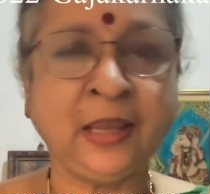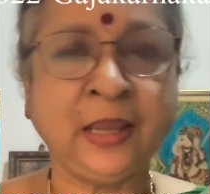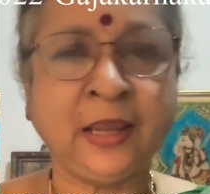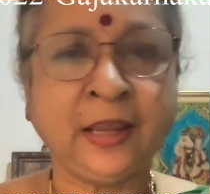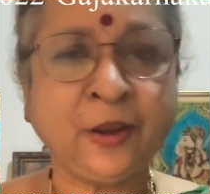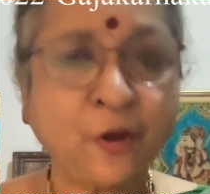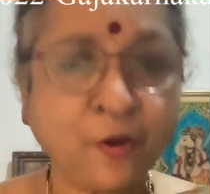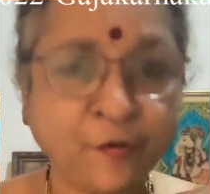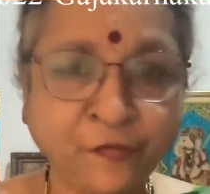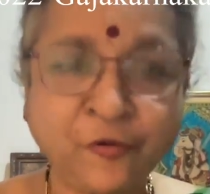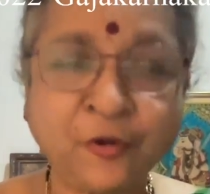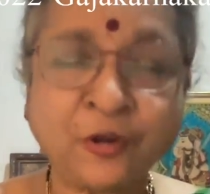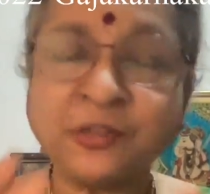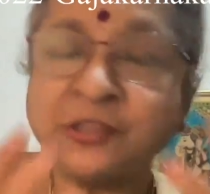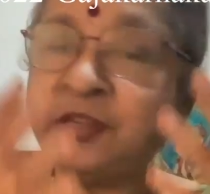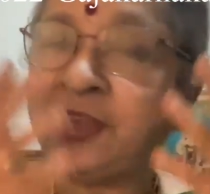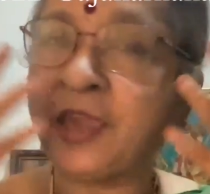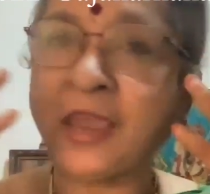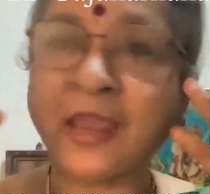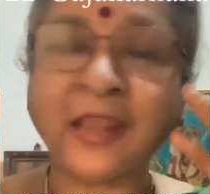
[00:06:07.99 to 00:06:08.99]
Now, of course,
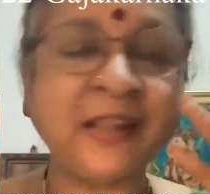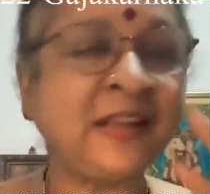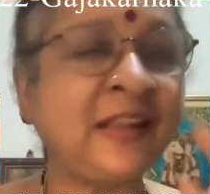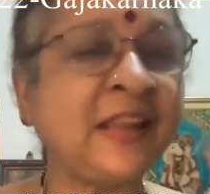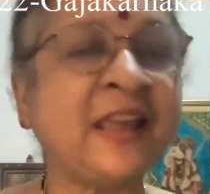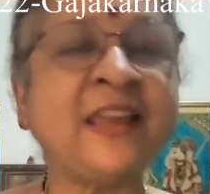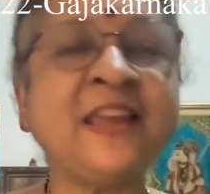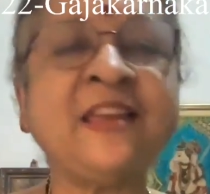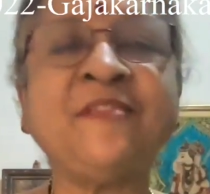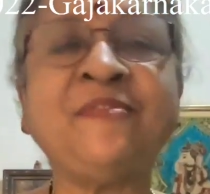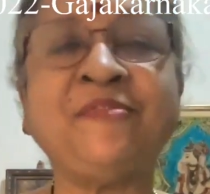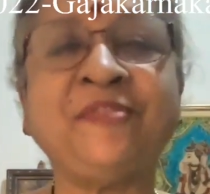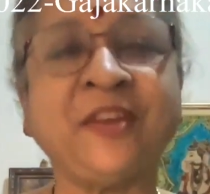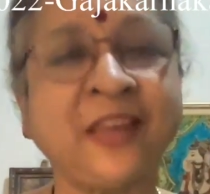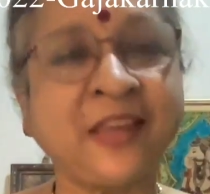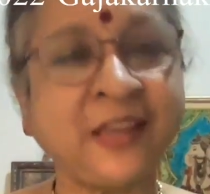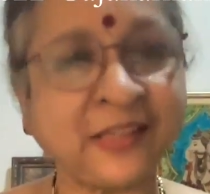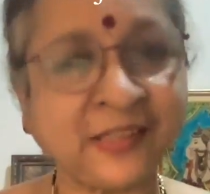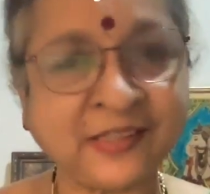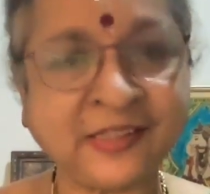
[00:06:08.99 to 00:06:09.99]
the entire
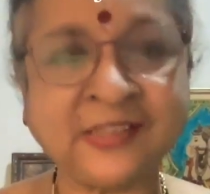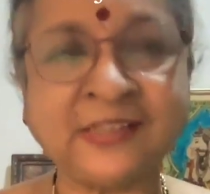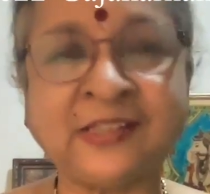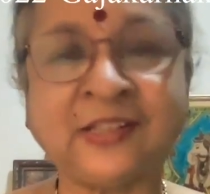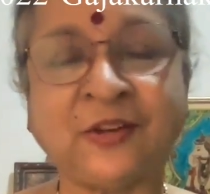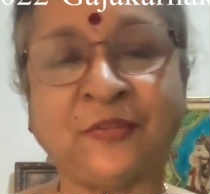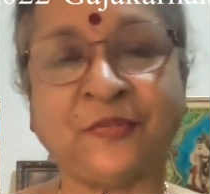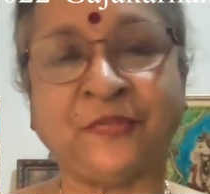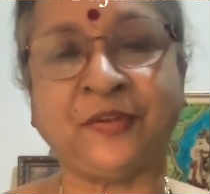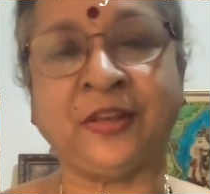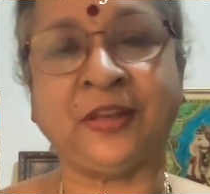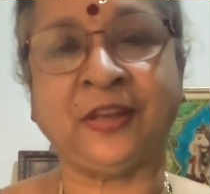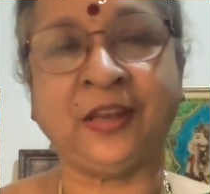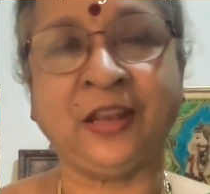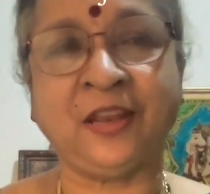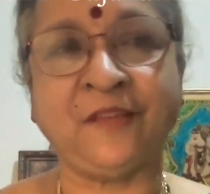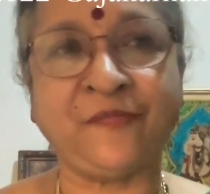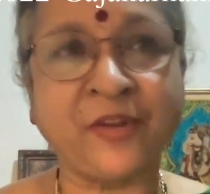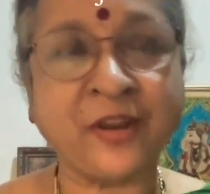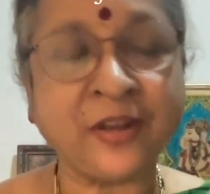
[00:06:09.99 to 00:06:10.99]
face is of an
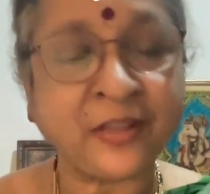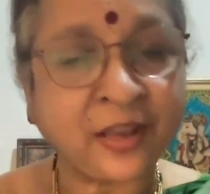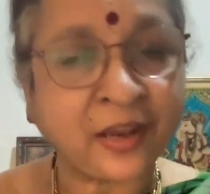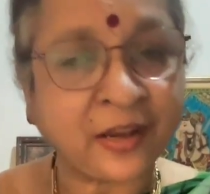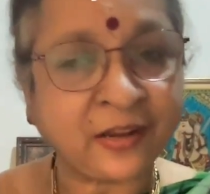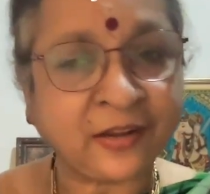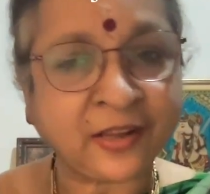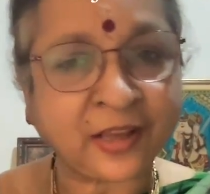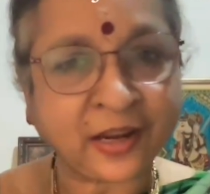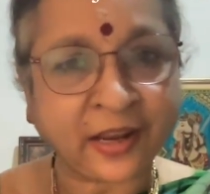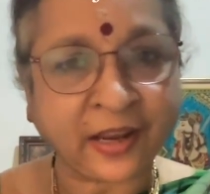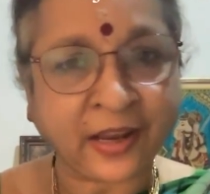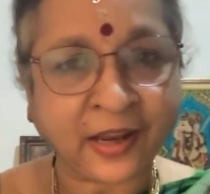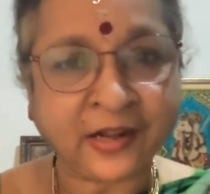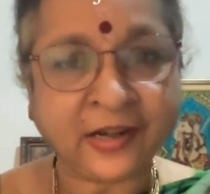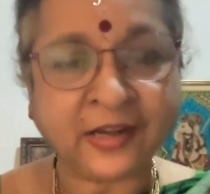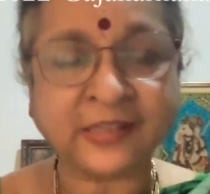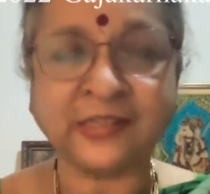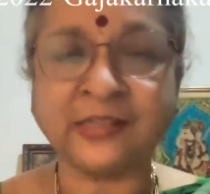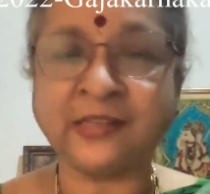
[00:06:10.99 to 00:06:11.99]
elephant. The entire
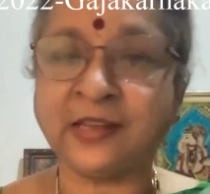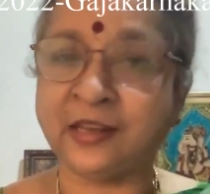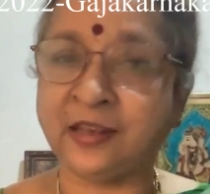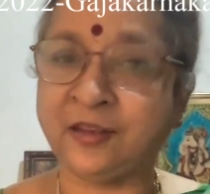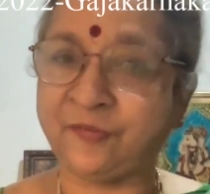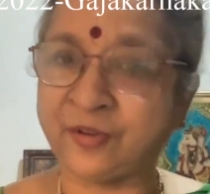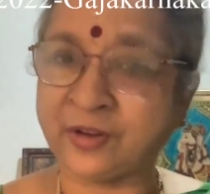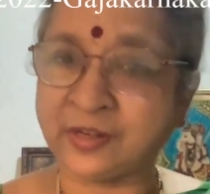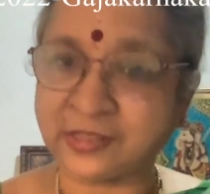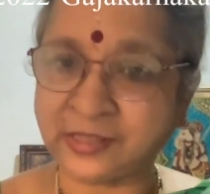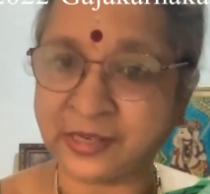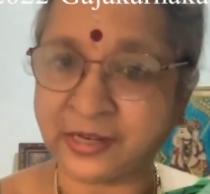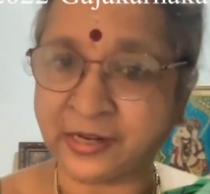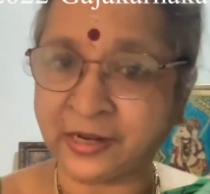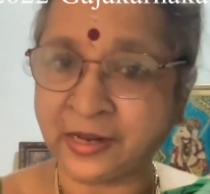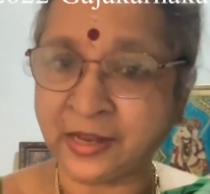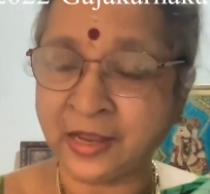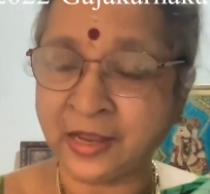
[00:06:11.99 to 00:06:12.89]
head is an elephant's head.